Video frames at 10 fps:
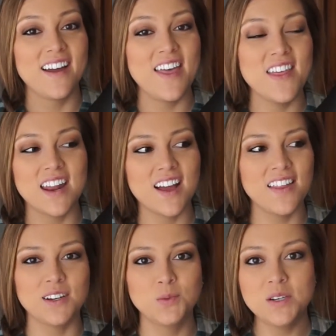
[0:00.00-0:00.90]
and then I got
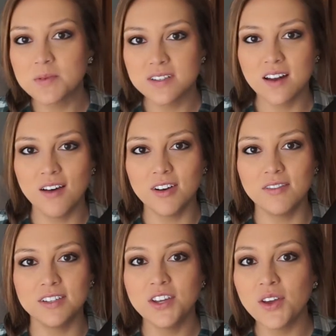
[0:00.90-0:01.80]
like 20% off
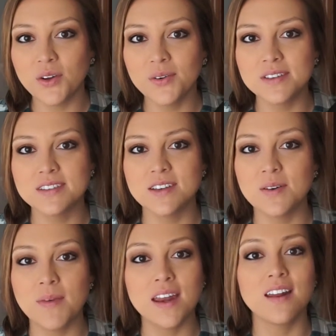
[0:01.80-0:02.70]
of it too, and so
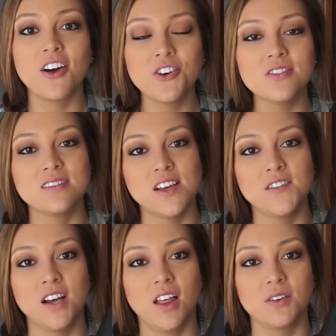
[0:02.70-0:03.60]
it made it
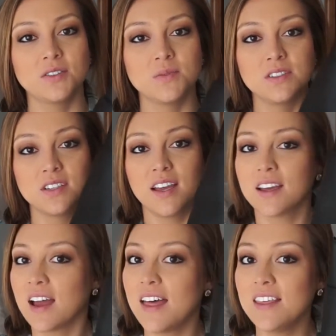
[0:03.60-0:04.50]
$107, which,
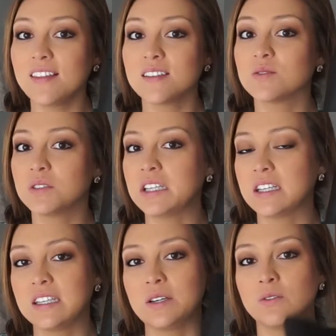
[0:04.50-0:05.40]
like, I think that's a really
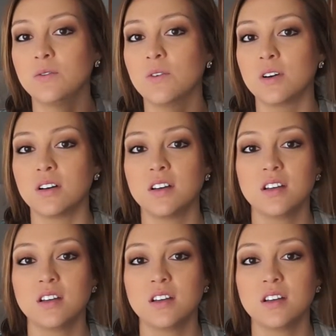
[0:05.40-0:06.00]
good deal for